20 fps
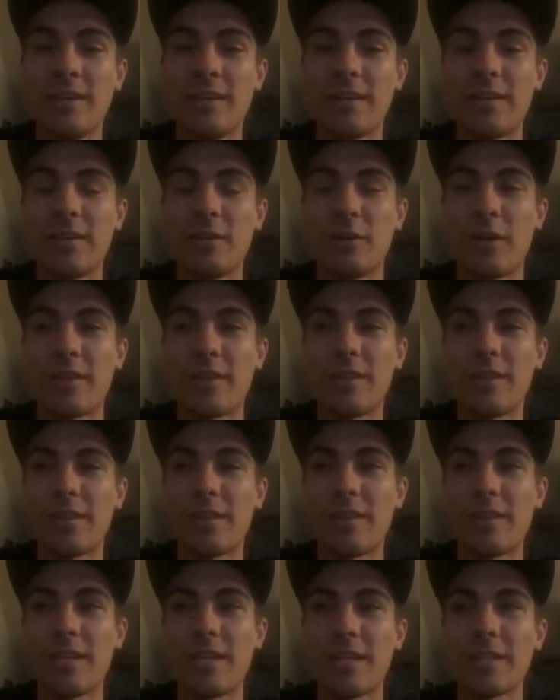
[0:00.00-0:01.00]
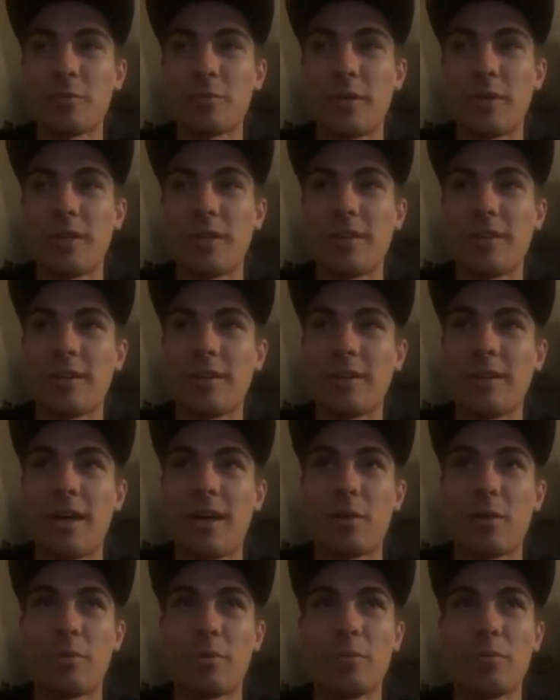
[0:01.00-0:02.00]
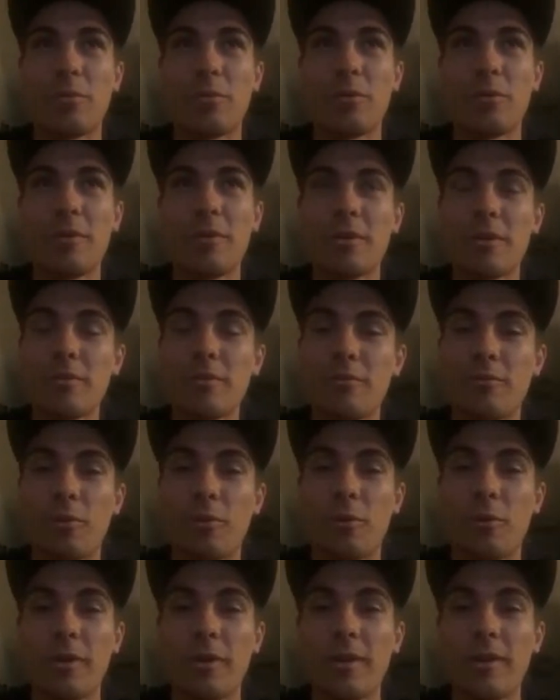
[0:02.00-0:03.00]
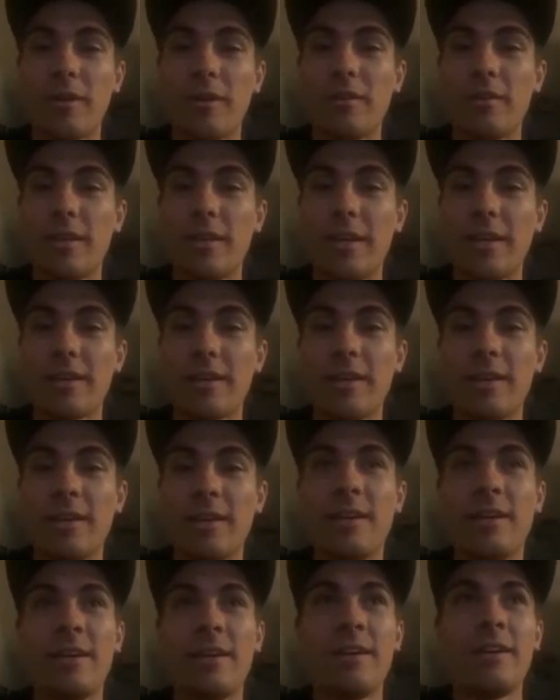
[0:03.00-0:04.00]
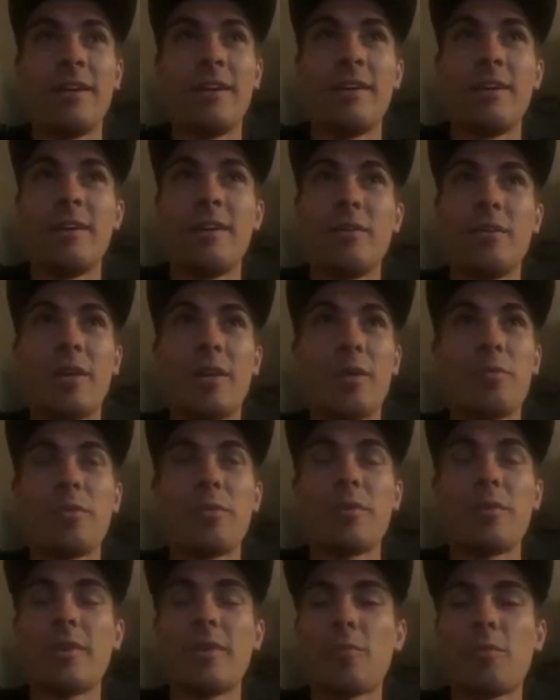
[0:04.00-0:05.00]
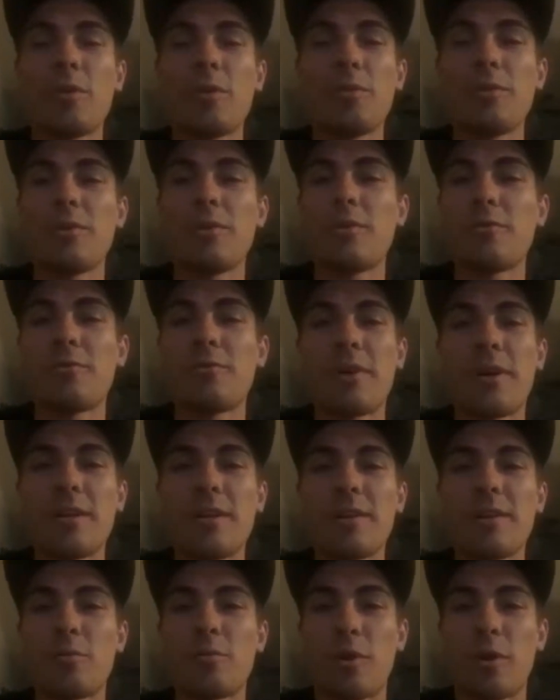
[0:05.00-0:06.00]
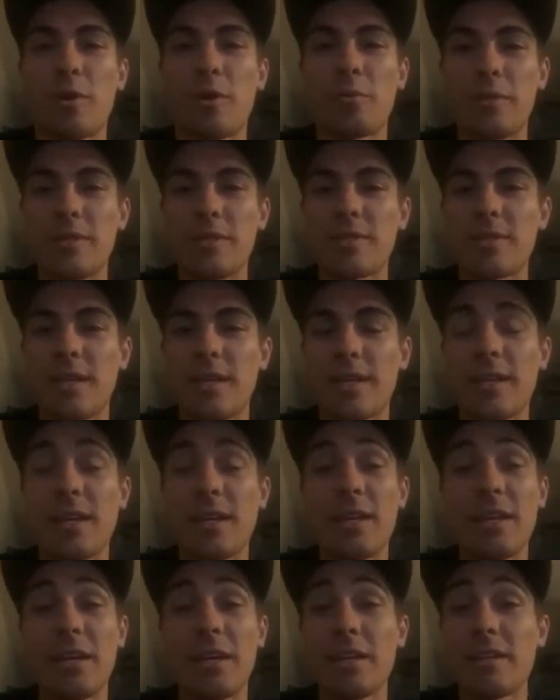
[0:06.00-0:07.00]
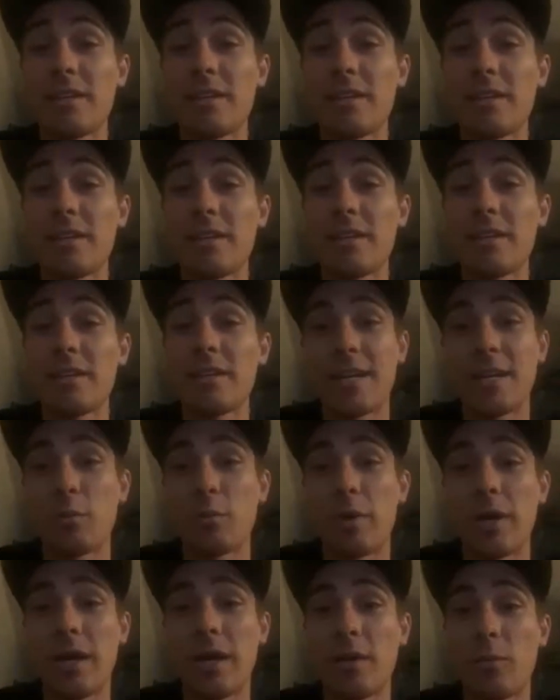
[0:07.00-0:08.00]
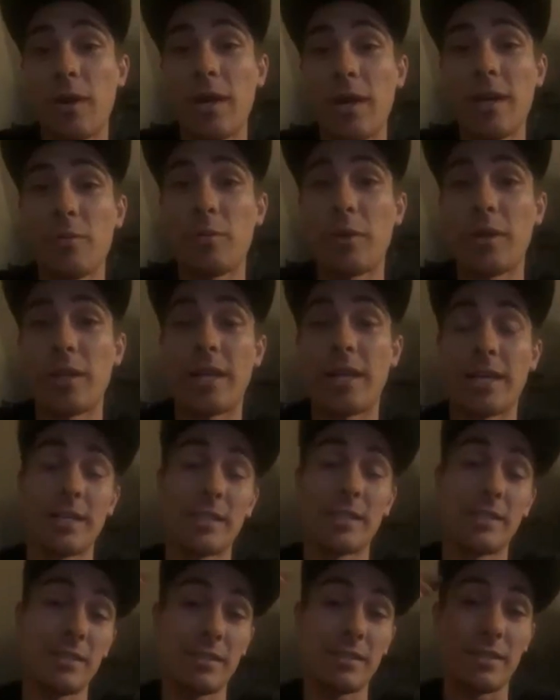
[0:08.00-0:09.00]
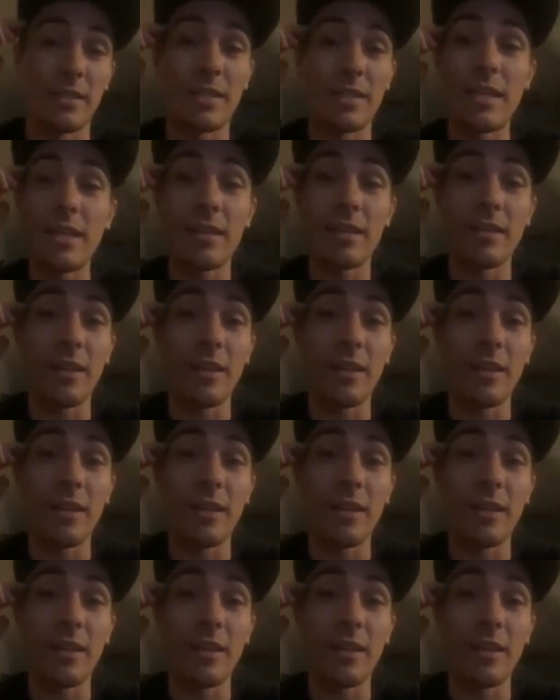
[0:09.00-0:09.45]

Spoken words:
I think that's what a lot of people are looking for, like a lot of people don't find their purpose. Like, and not to say that in a bad way, but like, it's just a thing.